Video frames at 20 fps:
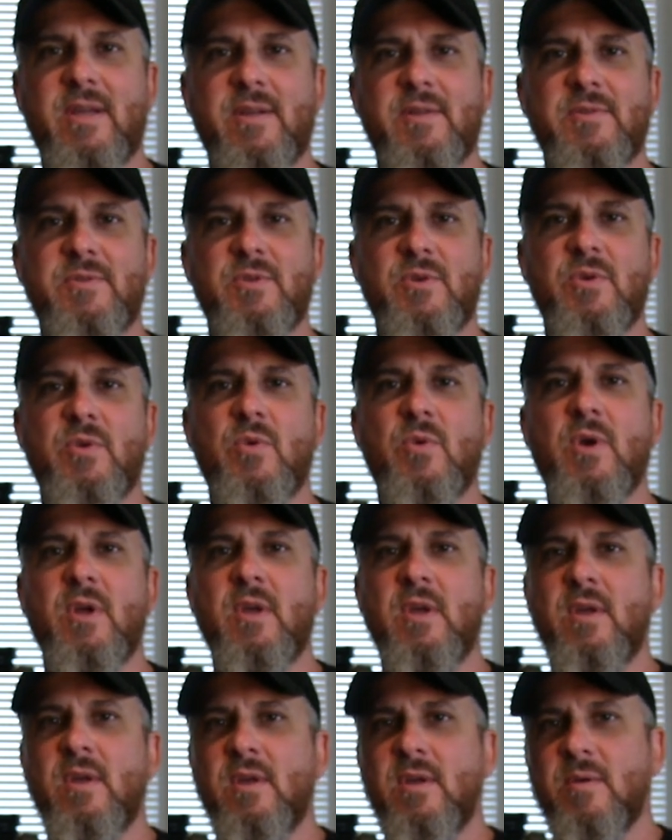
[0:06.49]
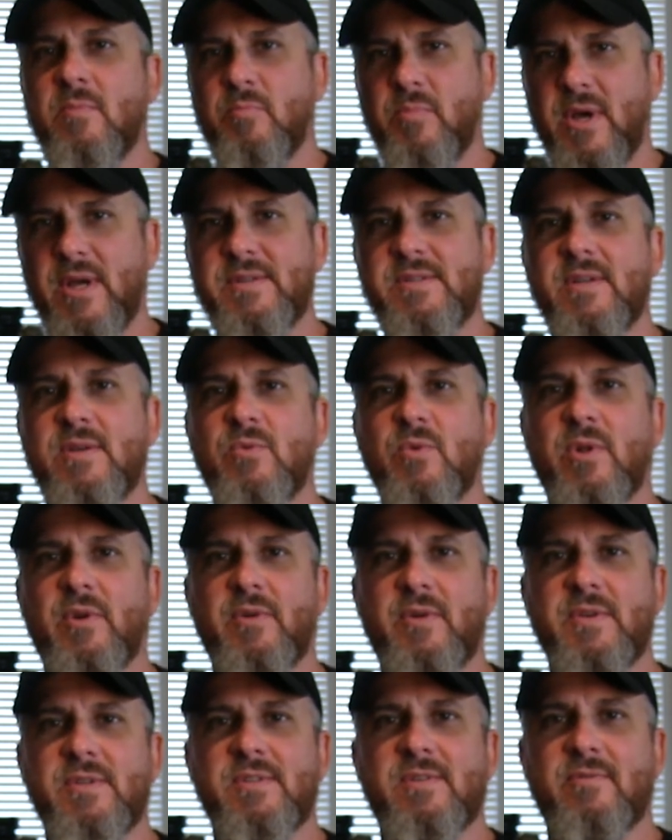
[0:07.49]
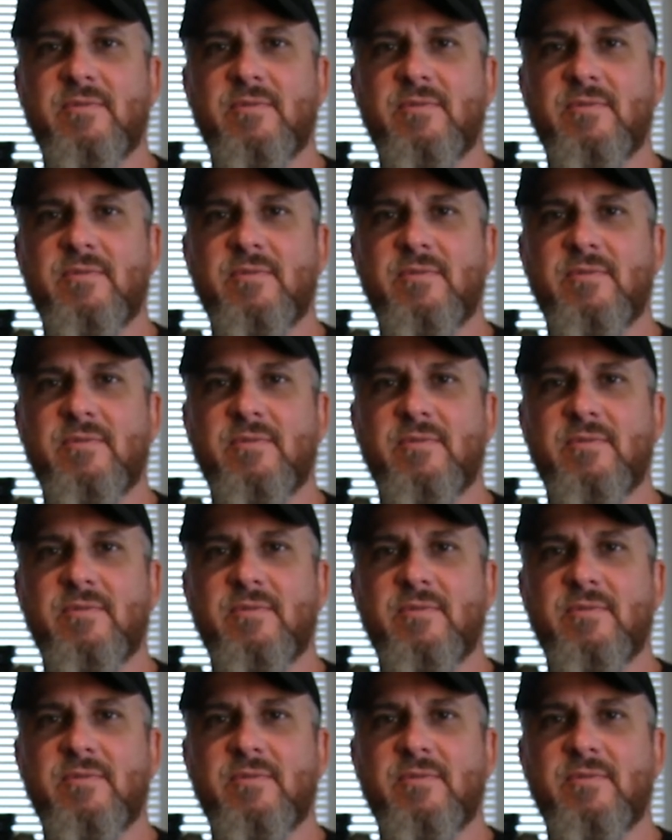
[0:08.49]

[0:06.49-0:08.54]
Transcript: into Basic Wilderness